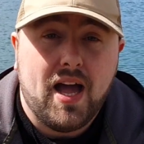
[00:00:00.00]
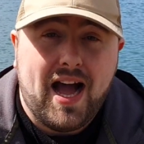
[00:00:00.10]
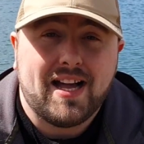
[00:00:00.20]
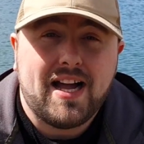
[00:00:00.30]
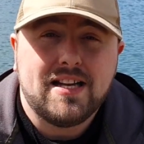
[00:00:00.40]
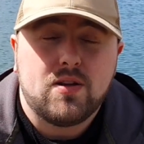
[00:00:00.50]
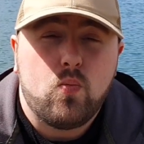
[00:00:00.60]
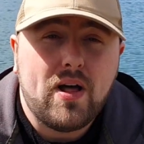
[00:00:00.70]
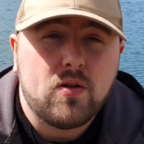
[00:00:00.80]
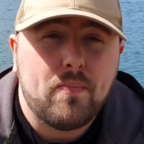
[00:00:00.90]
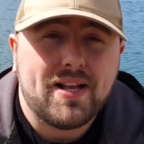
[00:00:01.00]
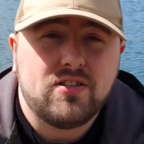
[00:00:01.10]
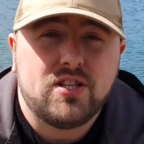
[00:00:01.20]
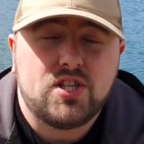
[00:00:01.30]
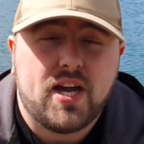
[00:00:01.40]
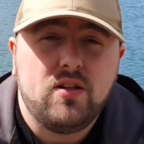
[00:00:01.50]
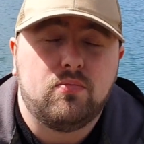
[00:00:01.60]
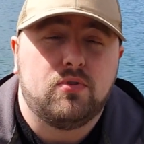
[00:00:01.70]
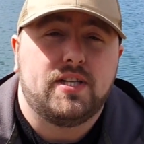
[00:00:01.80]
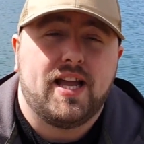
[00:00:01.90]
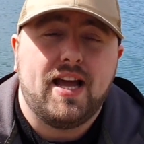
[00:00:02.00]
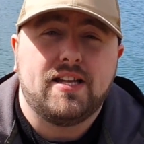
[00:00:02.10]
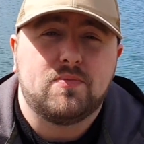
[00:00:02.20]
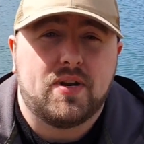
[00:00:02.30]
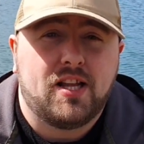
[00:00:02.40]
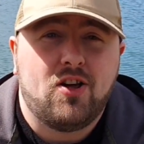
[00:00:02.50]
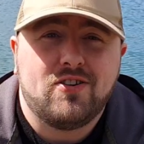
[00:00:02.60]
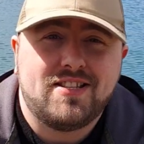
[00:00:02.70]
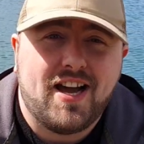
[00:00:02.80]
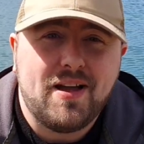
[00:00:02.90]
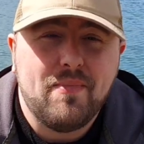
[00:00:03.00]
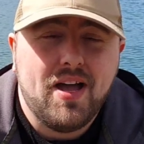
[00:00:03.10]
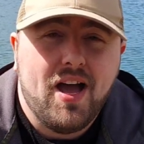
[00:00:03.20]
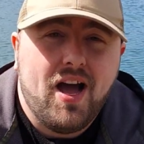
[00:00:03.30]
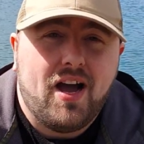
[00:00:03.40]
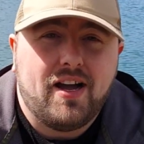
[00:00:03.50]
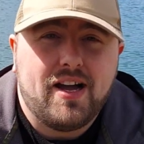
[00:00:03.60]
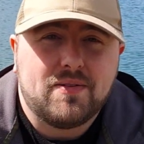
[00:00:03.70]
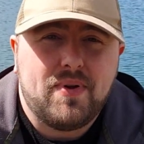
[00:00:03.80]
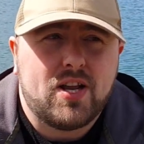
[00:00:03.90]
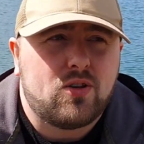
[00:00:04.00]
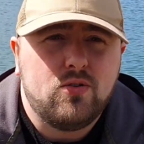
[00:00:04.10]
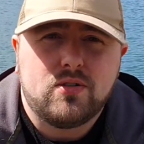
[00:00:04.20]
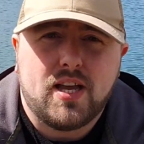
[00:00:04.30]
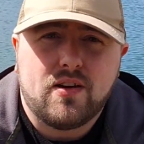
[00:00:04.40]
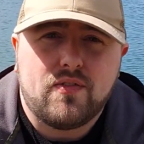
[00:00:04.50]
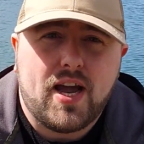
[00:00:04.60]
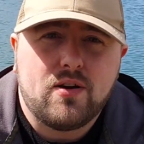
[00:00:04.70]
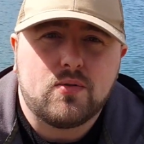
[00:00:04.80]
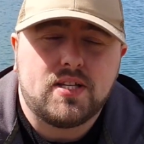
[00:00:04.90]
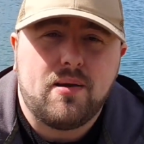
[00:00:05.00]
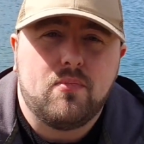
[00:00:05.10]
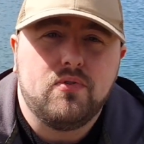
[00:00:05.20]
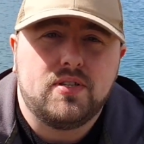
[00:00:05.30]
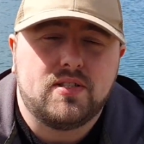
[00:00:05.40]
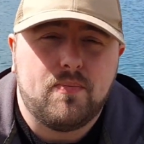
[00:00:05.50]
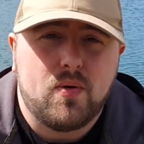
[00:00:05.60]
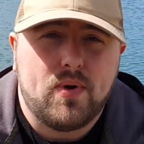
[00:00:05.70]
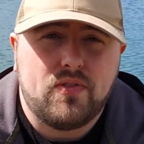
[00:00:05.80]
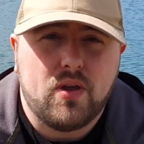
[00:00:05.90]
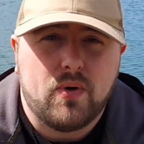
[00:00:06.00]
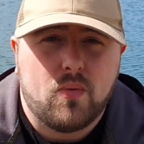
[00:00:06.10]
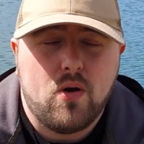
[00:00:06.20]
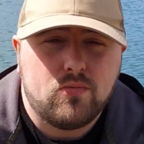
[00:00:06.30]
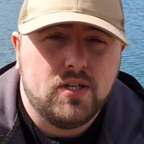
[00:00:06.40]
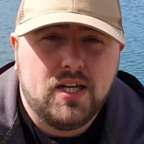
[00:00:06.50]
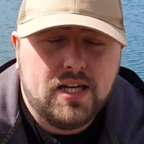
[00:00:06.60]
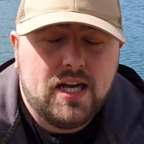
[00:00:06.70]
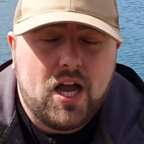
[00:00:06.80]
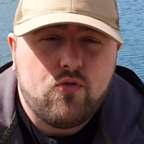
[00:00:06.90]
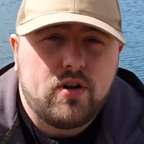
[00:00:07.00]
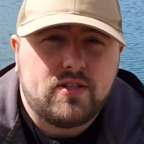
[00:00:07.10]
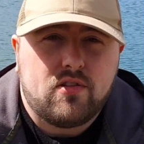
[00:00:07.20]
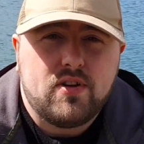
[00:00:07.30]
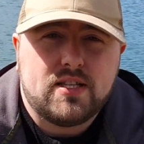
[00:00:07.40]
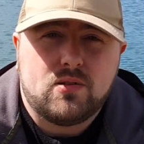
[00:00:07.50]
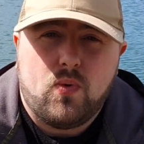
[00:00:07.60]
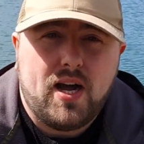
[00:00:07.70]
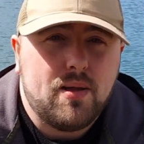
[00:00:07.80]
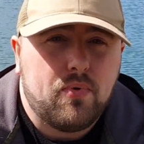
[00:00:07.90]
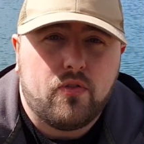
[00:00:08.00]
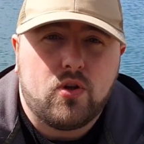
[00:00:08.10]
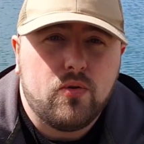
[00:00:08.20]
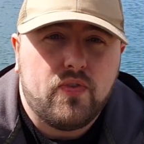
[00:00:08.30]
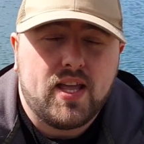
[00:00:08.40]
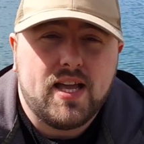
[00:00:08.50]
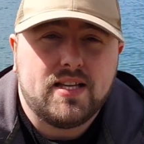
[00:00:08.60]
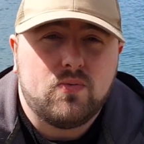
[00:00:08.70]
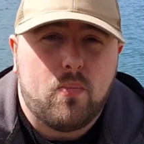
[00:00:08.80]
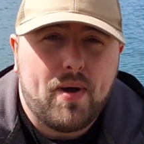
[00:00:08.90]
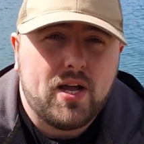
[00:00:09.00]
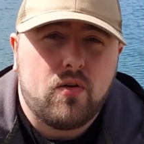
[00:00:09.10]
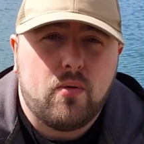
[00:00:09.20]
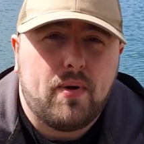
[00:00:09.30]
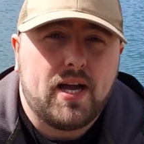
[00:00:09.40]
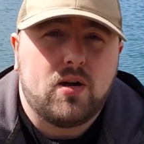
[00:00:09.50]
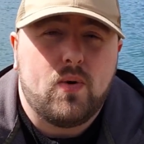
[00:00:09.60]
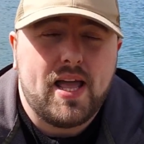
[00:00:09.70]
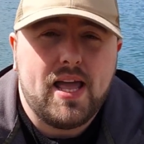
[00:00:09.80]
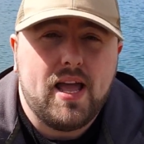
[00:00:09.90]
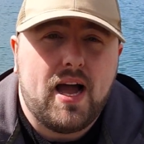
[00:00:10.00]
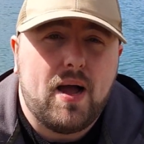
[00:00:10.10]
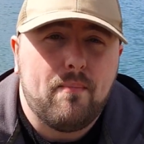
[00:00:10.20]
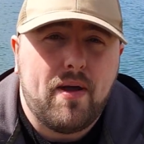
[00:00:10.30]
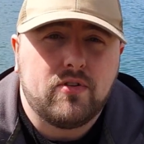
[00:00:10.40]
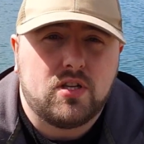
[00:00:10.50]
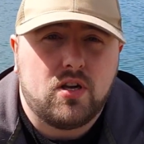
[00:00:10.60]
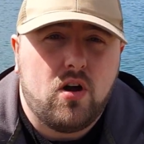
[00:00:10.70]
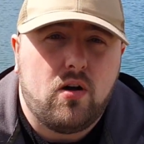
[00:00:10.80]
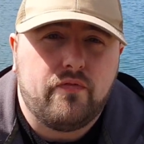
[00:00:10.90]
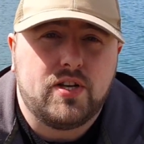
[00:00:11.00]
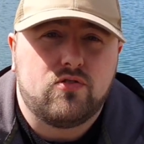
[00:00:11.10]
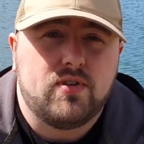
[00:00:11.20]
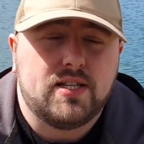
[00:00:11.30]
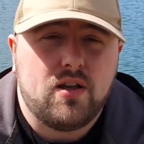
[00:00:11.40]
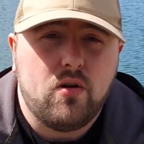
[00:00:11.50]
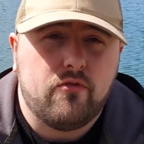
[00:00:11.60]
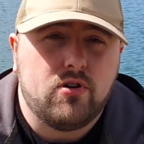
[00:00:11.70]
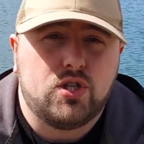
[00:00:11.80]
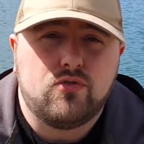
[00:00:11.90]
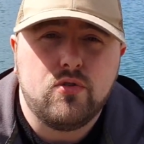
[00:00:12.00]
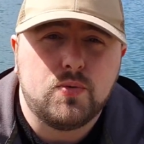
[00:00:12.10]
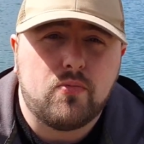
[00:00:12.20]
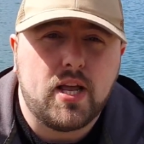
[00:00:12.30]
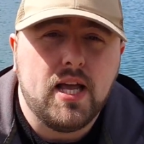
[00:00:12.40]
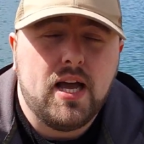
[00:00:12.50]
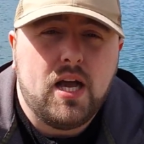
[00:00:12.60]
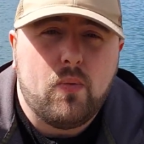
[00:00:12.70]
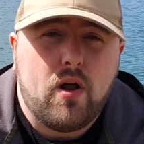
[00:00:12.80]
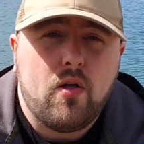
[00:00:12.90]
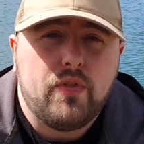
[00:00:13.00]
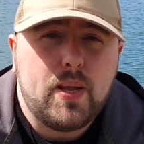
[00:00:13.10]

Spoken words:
Hi guys, and welcome back to the channel. Bloody hell, it's been a long time. It's been a good kind of 9 or 10 months since I've been with you, and I won't run into the reasons why, but the good thing is we're back on the bank. We're here at Merrington Carp Fisheries over in Shrewsbury. We're on the